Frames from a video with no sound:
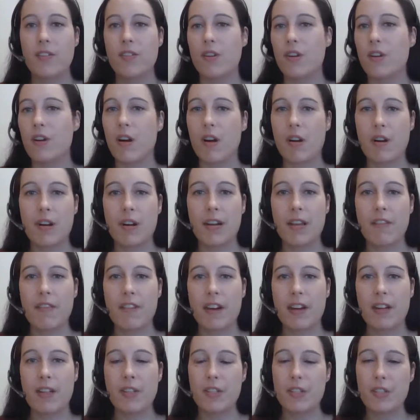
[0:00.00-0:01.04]
They're RNA
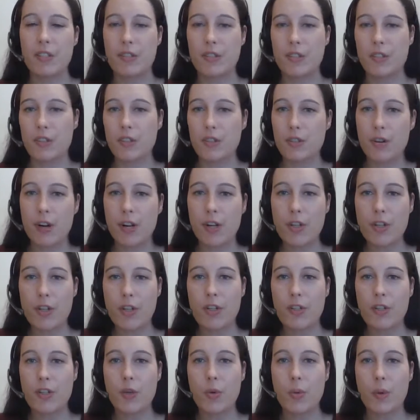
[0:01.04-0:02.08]
viruses. The structure
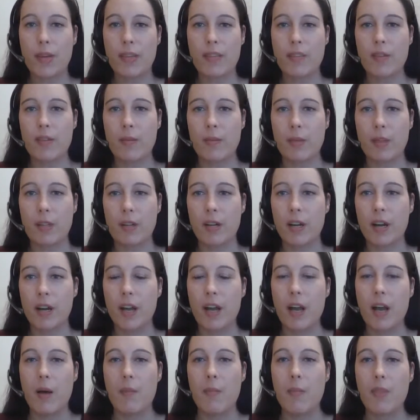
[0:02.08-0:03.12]
is quite similar,
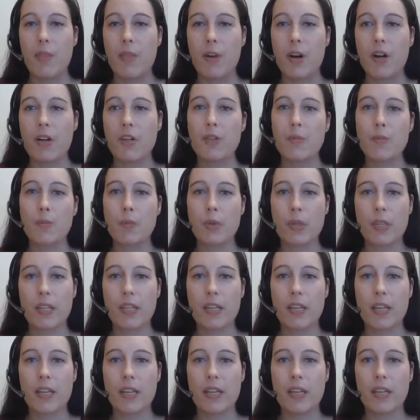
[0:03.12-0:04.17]
but there are some
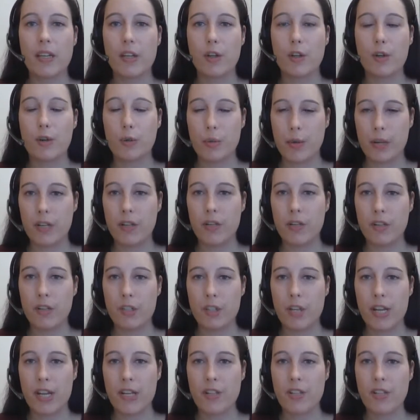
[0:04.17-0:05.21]
really critical
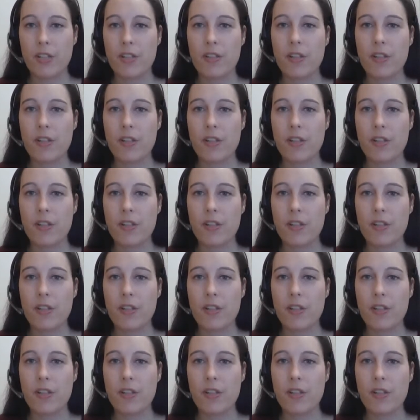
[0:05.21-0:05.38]
changes.